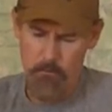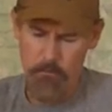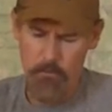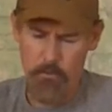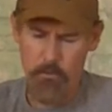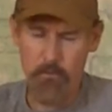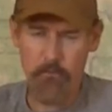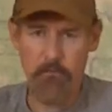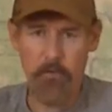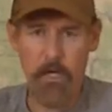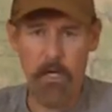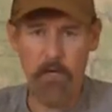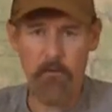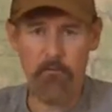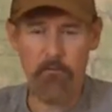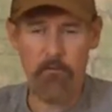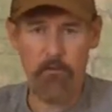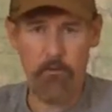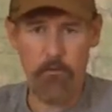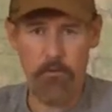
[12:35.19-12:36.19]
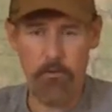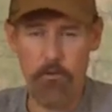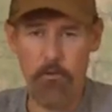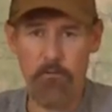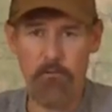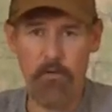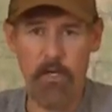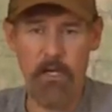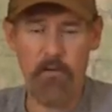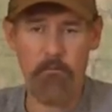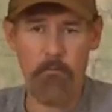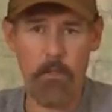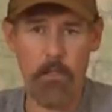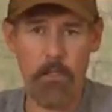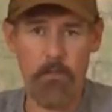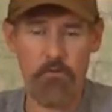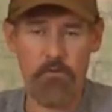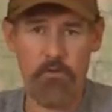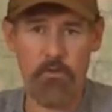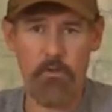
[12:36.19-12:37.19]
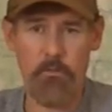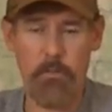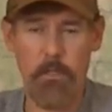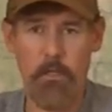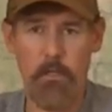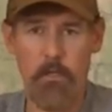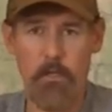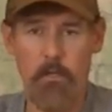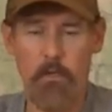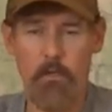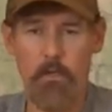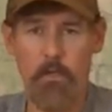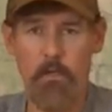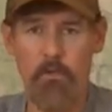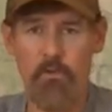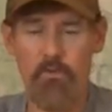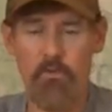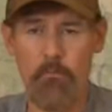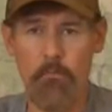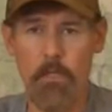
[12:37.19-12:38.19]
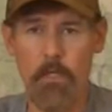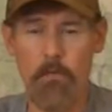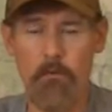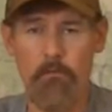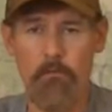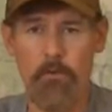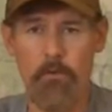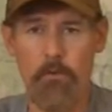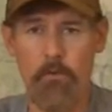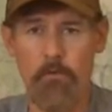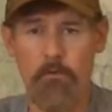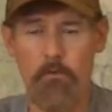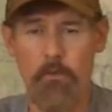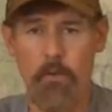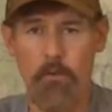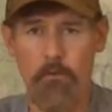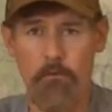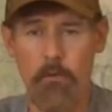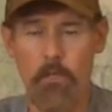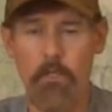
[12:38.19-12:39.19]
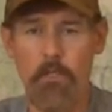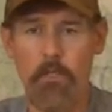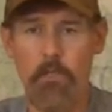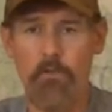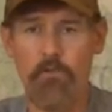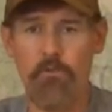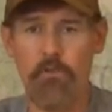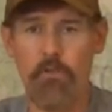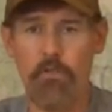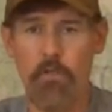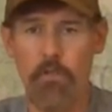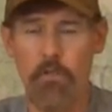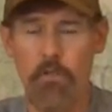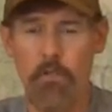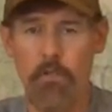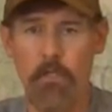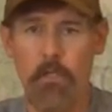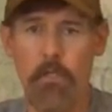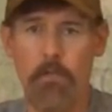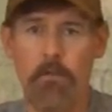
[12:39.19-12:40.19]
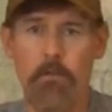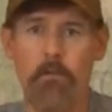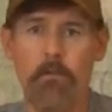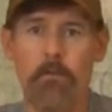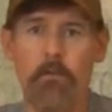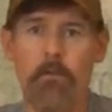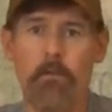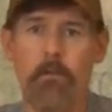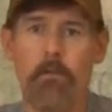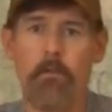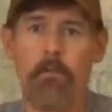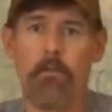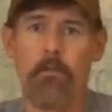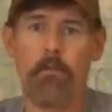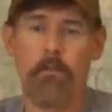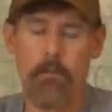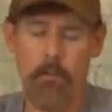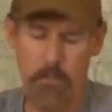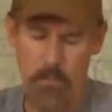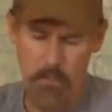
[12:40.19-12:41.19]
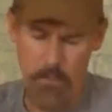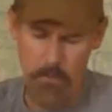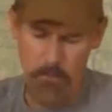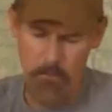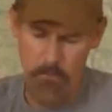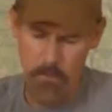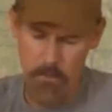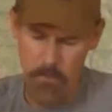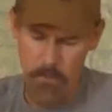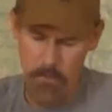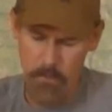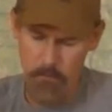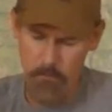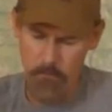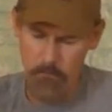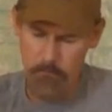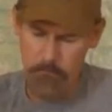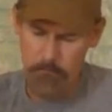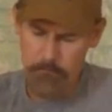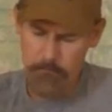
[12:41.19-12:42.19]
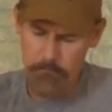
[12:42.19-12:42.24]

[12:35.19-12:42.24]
35 months. So you're paying $100 a month for the 3 years until your hunt. And then